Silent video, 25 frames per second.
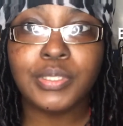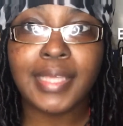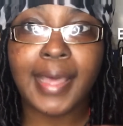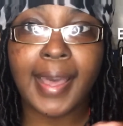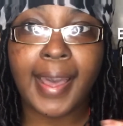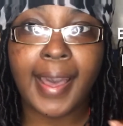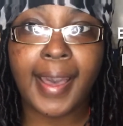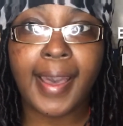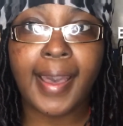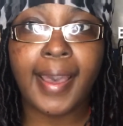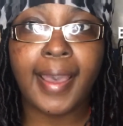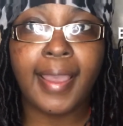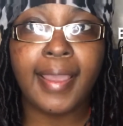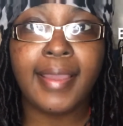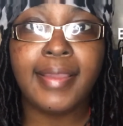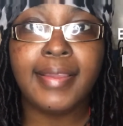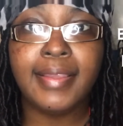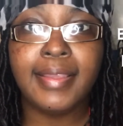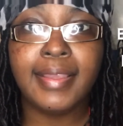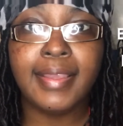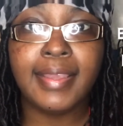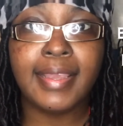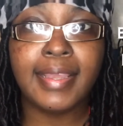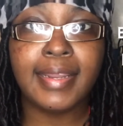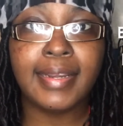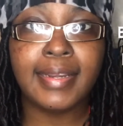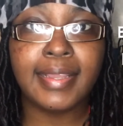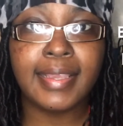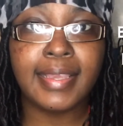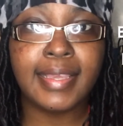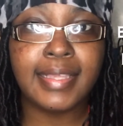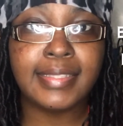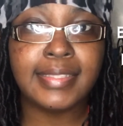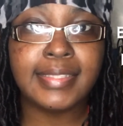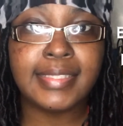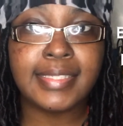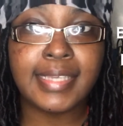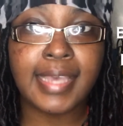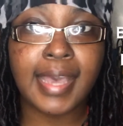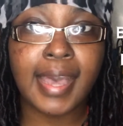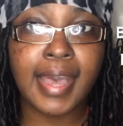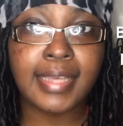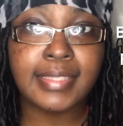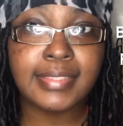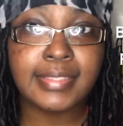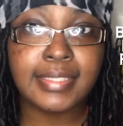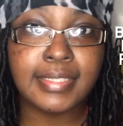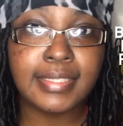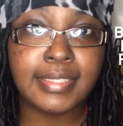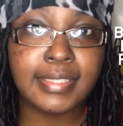high in
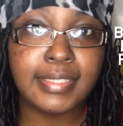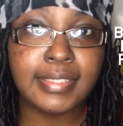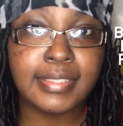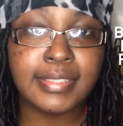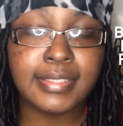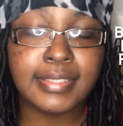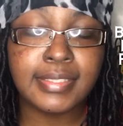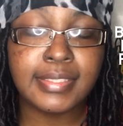antioxidants,